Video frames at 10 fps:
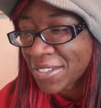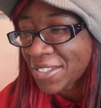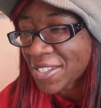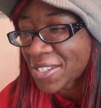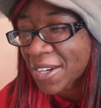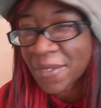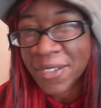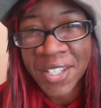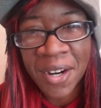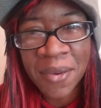Discovered
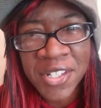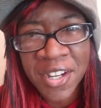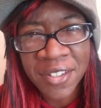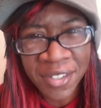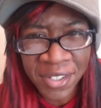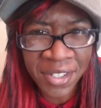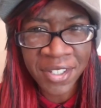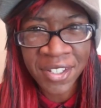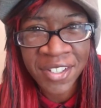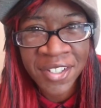that I was on
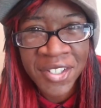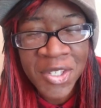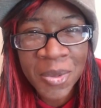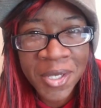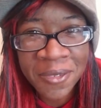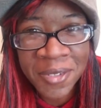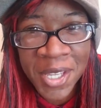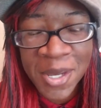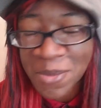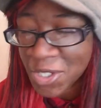the twin
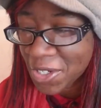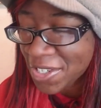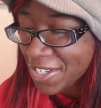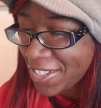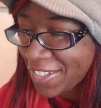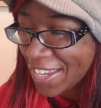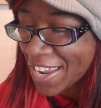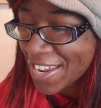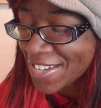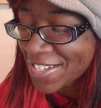flame journey,
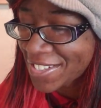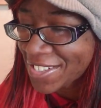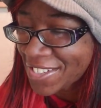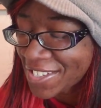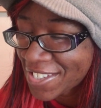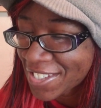and